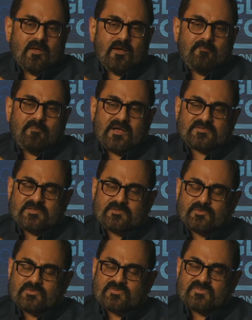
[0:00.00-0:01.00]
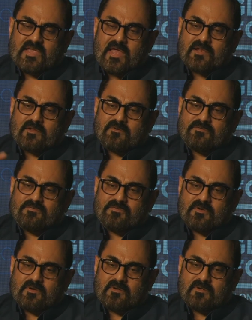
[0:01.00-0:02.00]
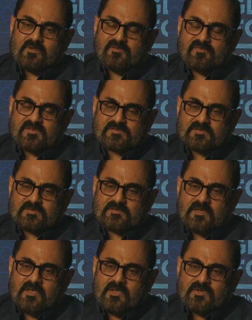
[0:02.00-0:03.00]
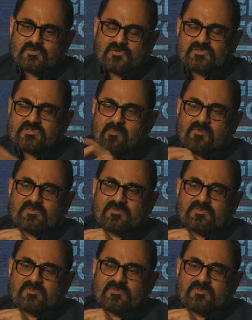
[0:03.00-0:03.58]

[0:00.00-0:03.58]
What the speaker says: Passing through the scanner of investors. So some of the